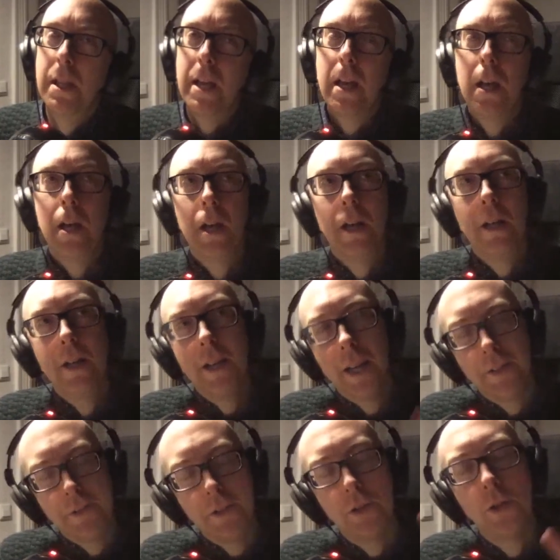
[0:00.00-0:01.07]
it
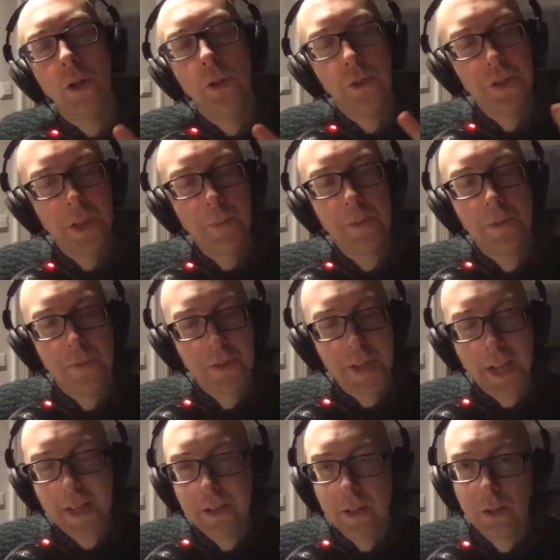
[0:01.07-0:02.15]
has this concept of
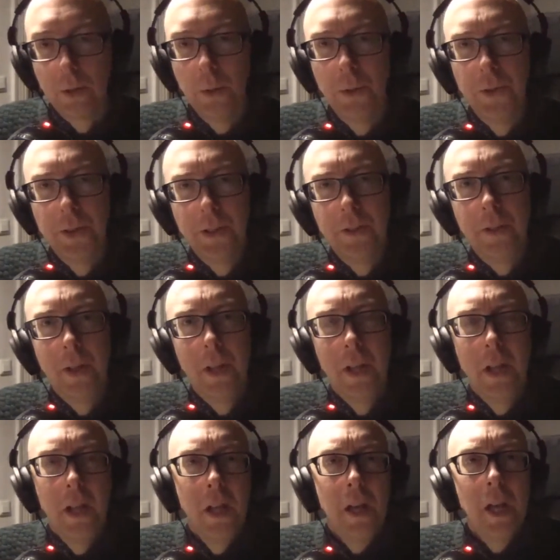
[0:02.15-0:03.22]
data sources.
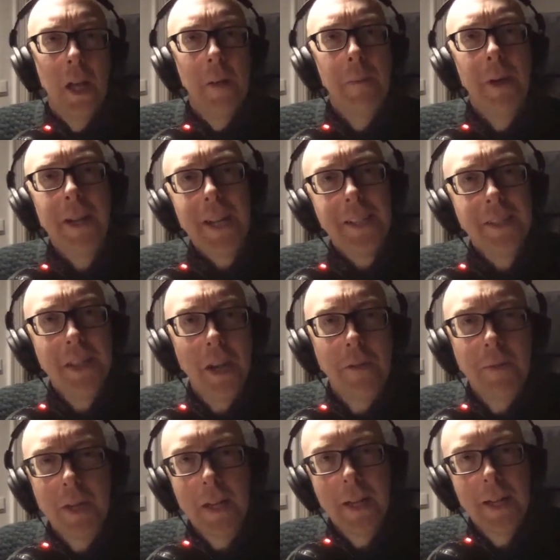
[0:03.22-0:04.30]
And actually, I
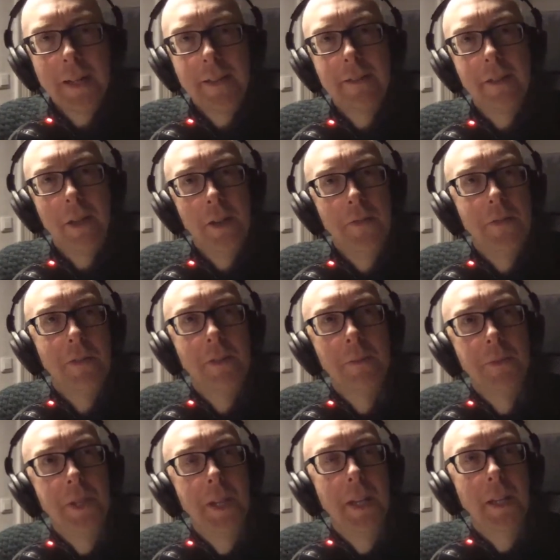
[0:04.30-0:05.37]
realized after
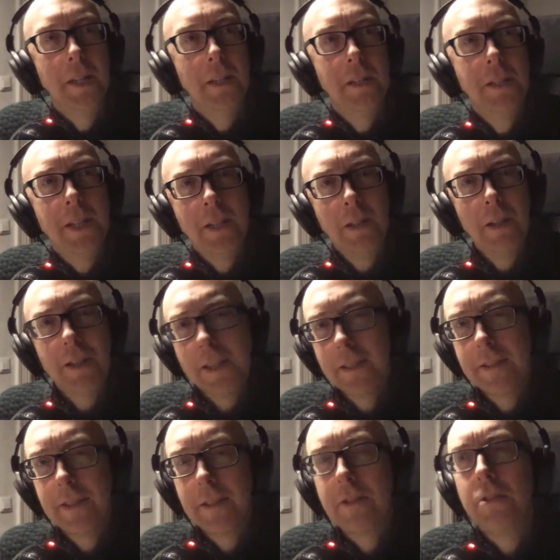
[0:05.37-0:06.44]
some digging that Jekyll
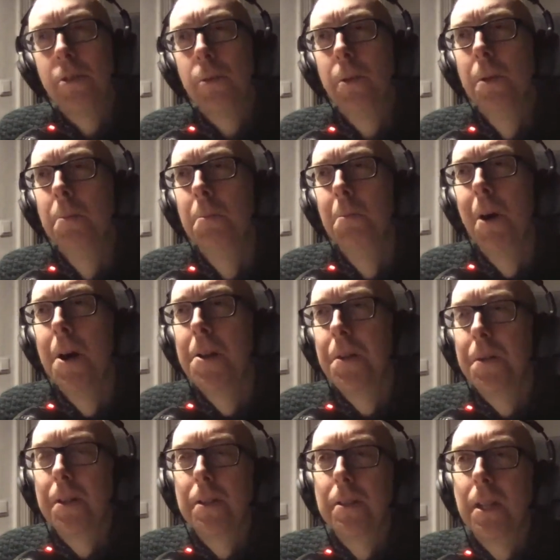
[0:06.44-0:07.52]
does this to a minor
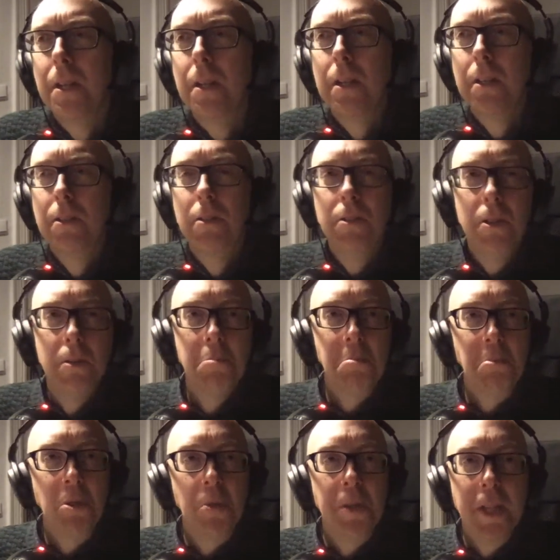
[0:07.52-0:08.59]
extent. It's not
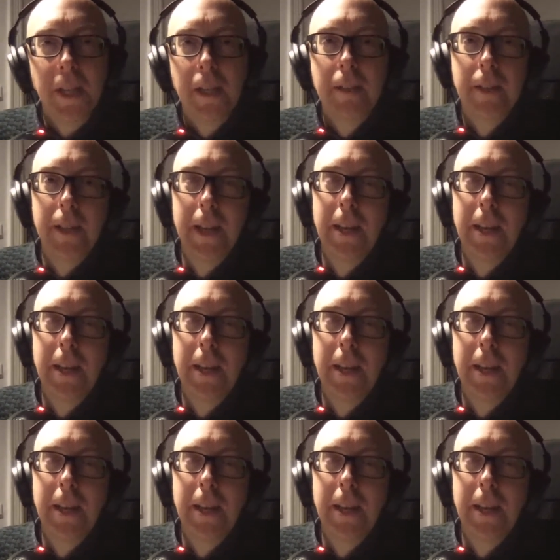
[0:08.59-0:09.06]
unique to Gatsby.